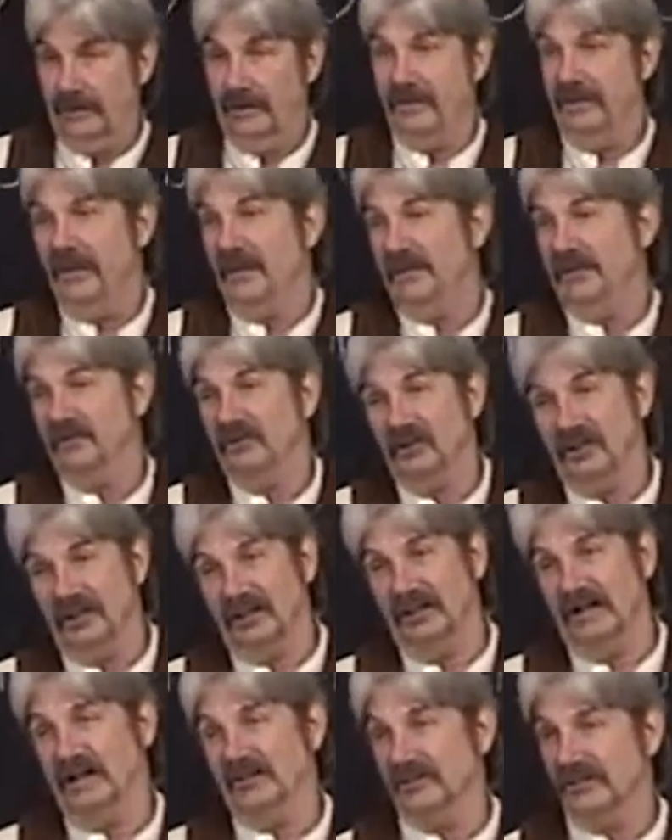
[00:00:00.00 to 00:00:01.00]
and then he
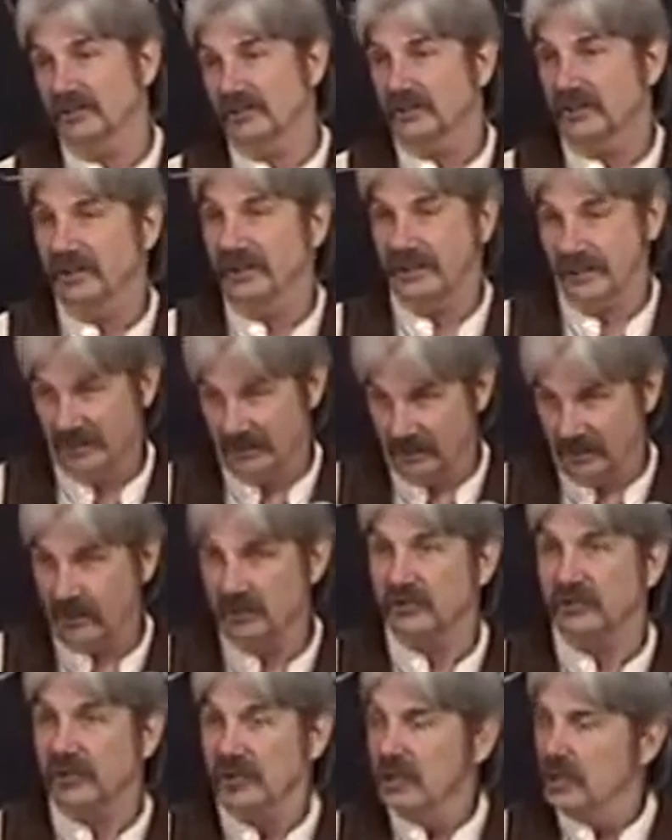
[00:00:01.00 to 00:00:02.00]
realizes,
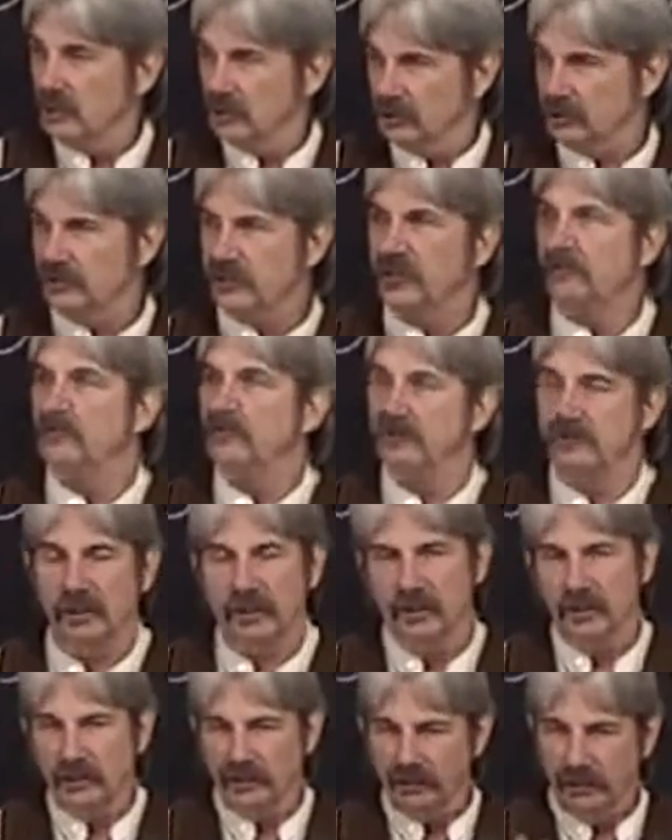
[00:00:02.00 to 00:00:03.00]
because there was
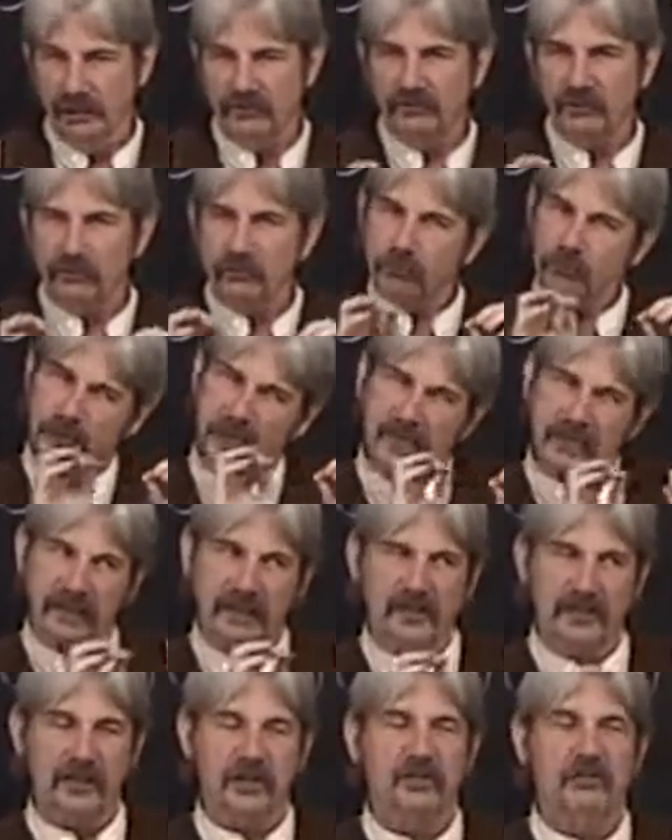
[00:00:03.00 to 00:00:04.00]
a, if you
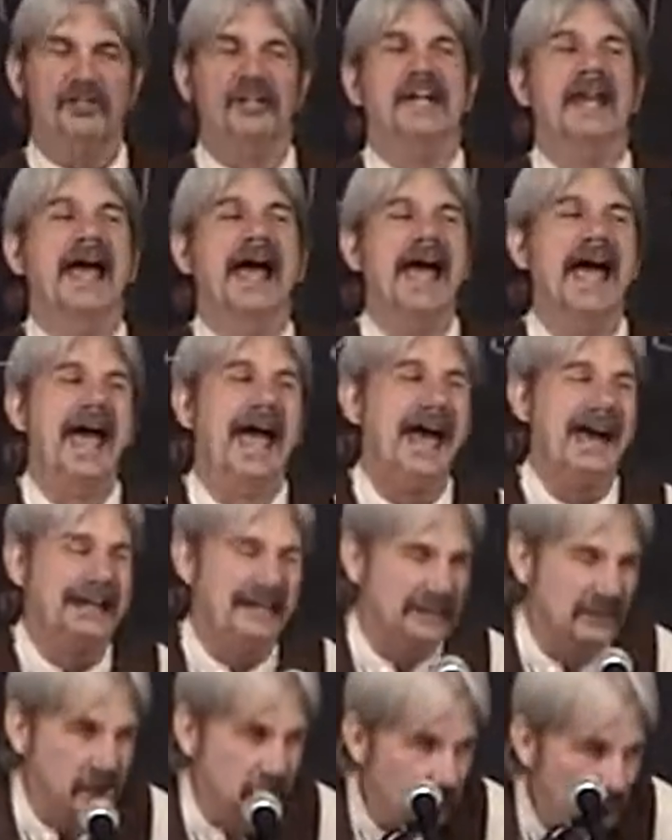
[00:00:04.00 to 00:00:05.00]
read it, there's an
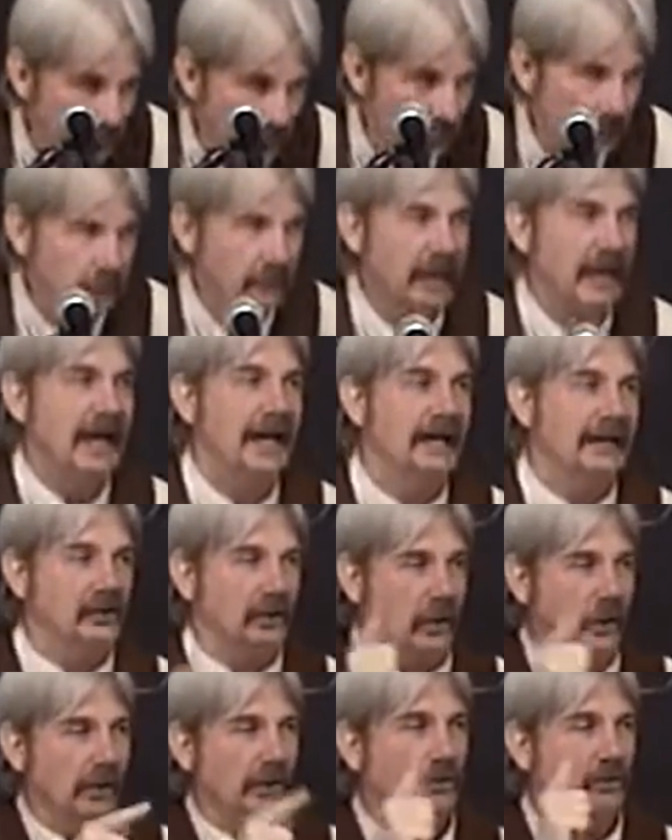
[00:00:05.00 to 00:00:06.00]
attitude
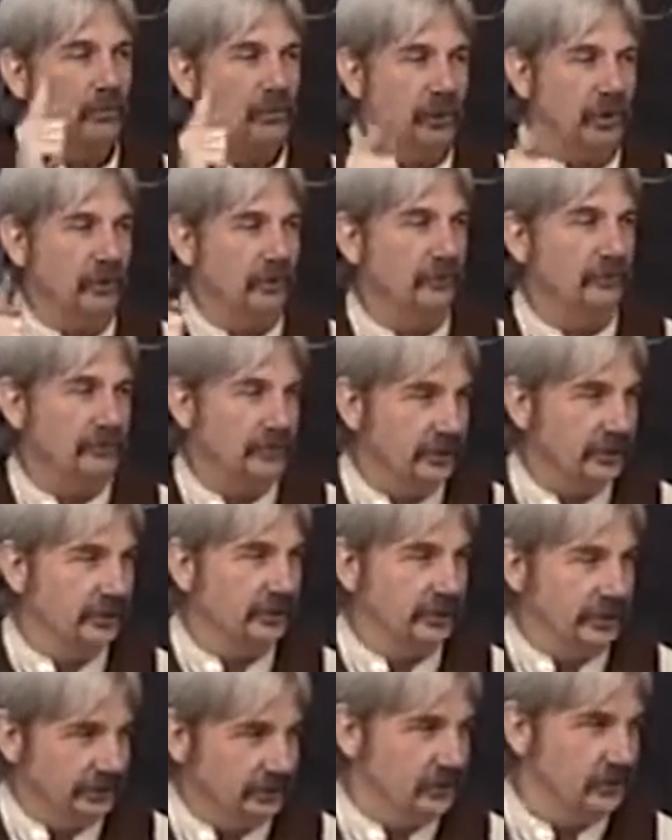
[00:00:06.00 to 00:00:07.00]
behind all the woes until
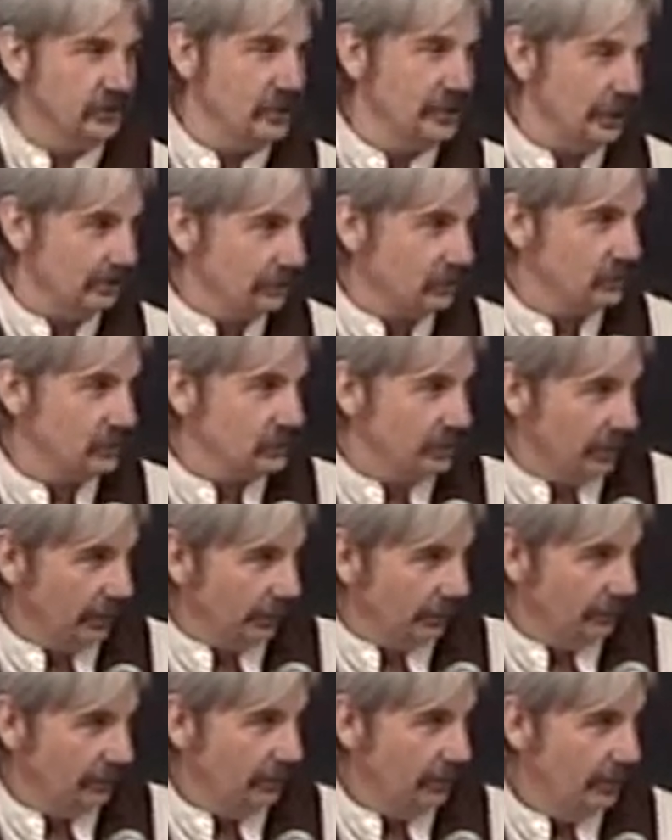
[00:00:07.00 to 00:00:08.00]
you get to chapter 6.
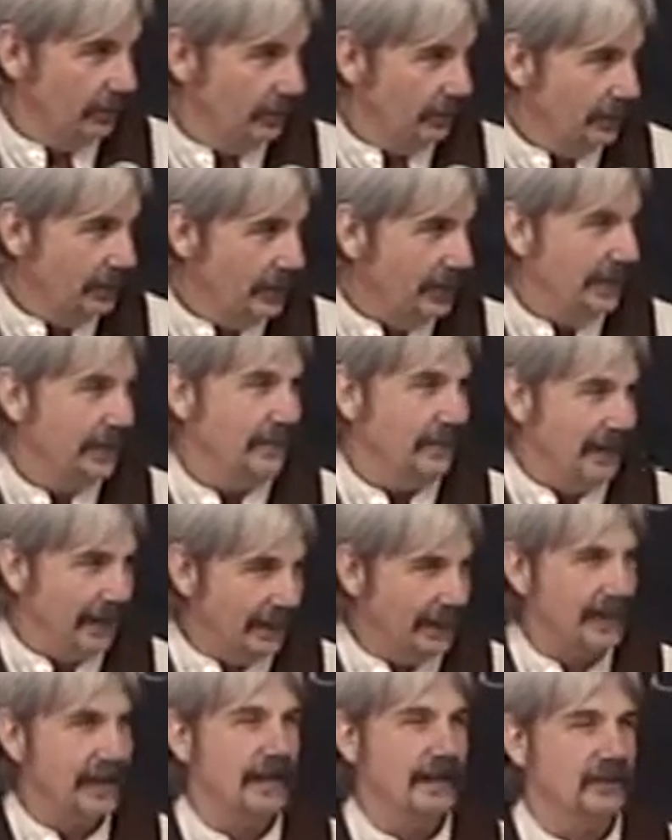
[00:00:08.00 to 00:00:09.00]
And
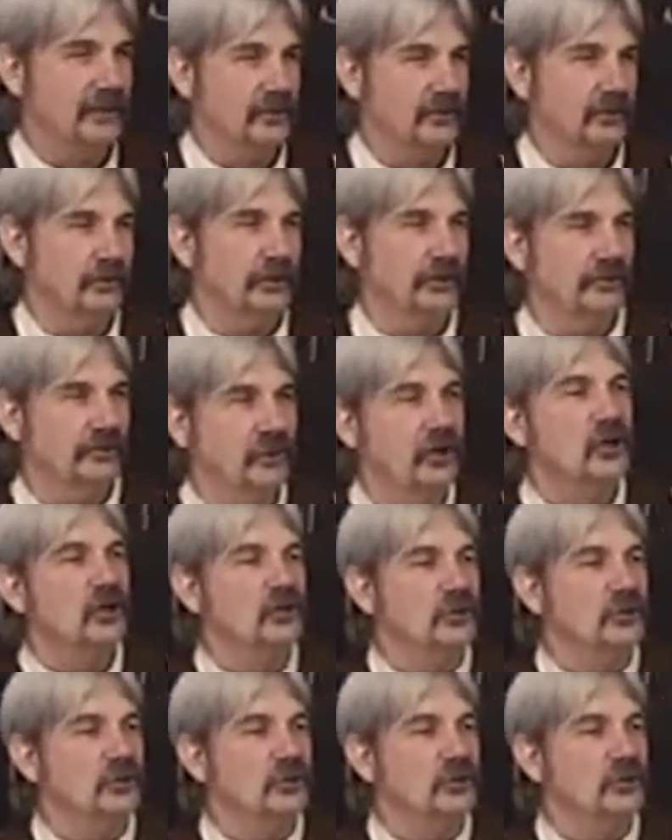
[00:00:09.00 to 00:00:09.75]
that attitude is